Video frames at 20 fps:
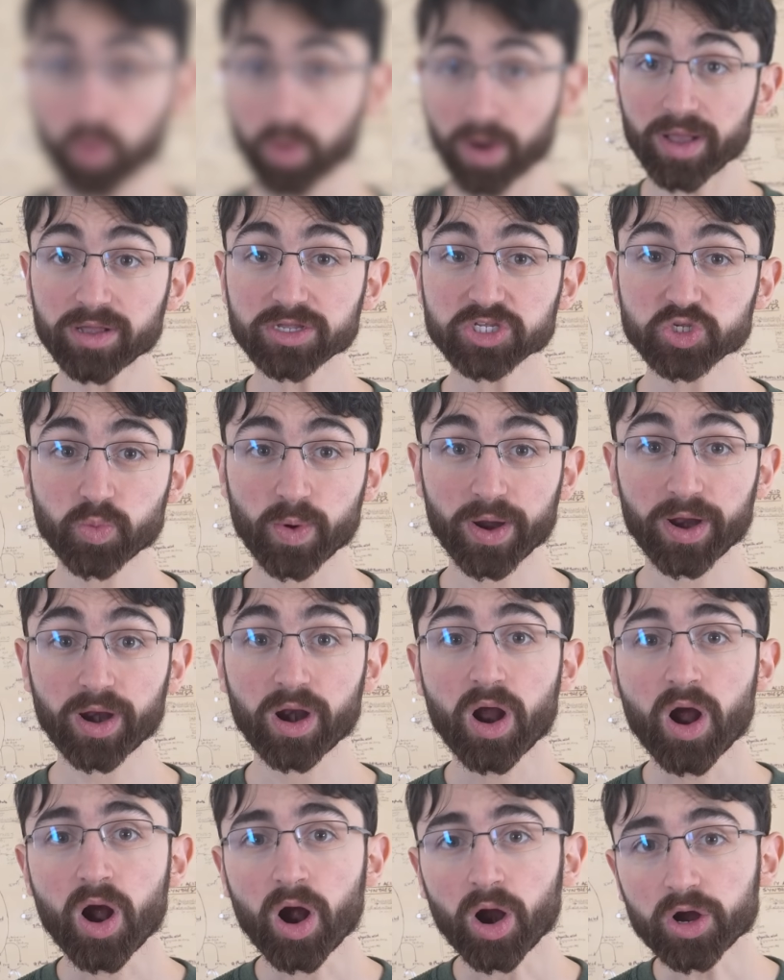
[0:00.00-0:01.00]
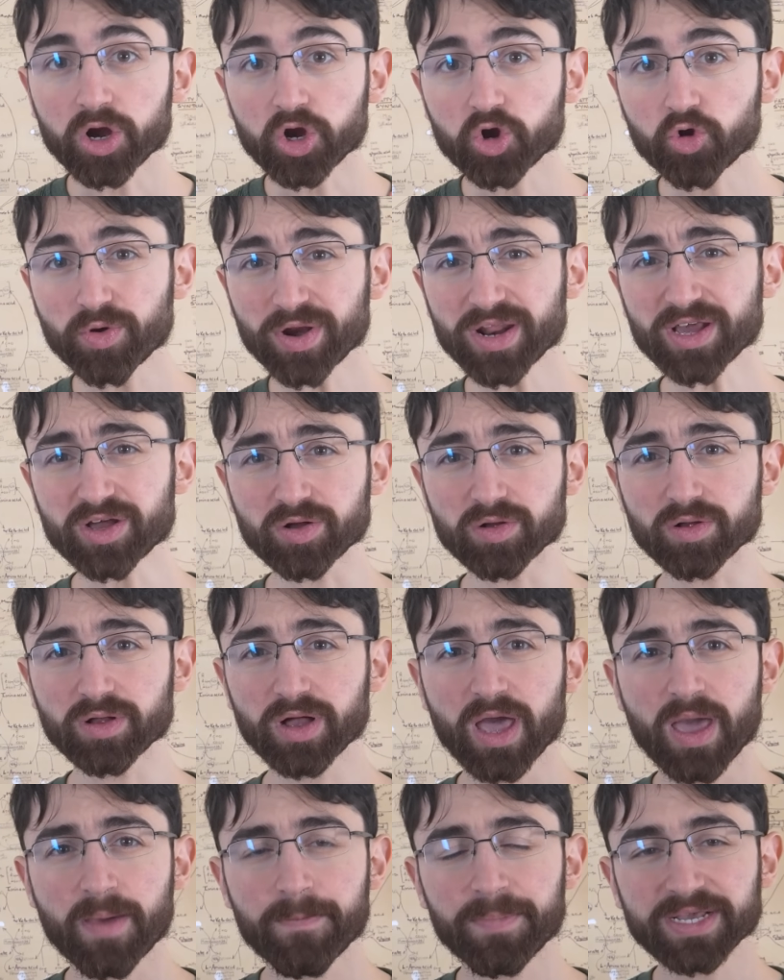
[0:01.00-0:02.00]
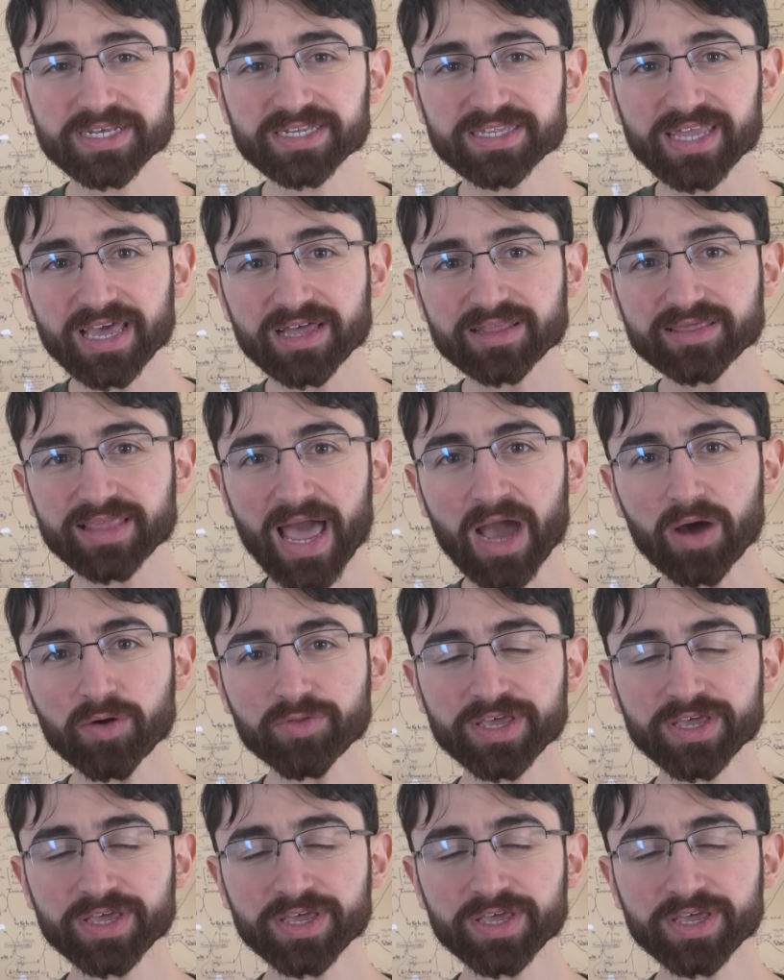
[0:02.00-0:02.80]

or elsewhere, are critical because they allow